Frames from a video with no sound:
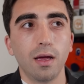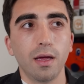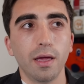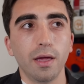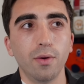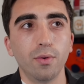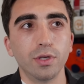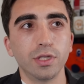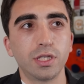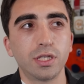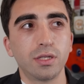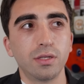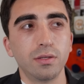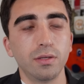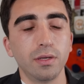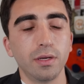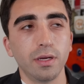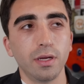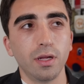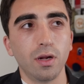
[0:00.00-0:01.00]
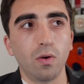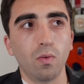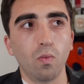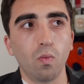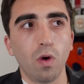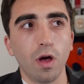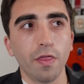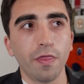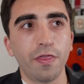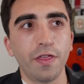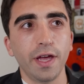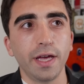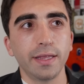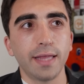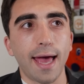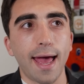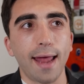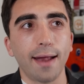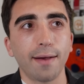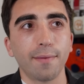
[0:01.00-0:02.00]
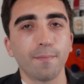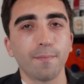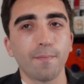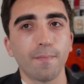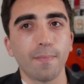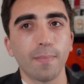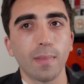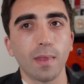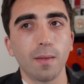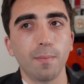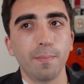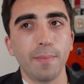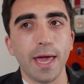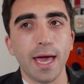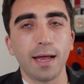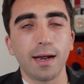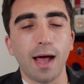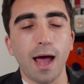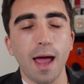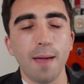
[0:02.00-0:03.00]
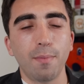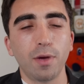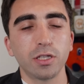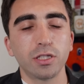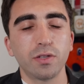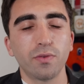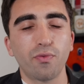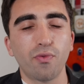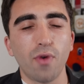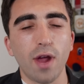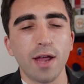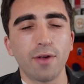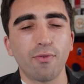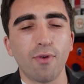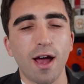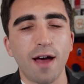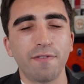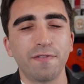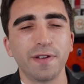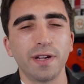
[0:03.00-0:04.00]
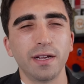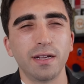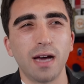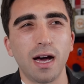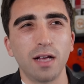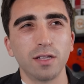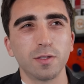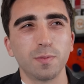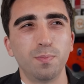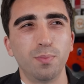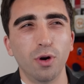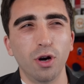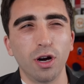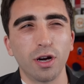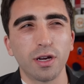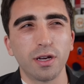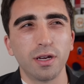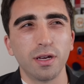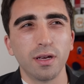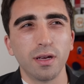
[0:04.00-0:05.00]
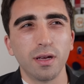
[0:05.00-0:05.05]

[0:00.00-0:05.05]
It was, you know, one thing that, man, I must have read Rafa Nadal's book